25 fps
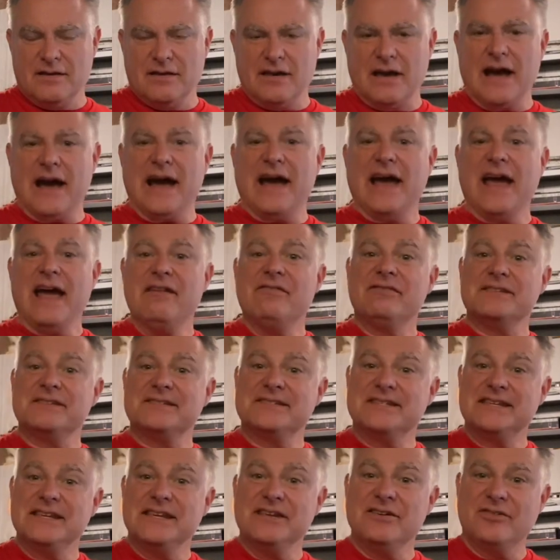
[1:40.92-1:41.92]
I haven't
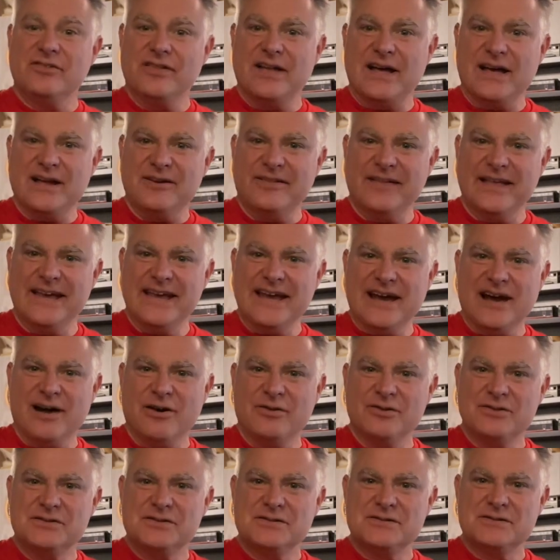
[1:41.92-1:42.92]
seen a lot of
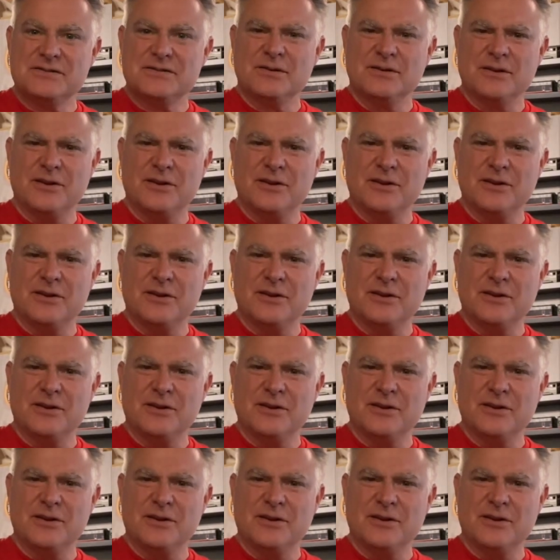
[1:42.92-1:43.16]
layouts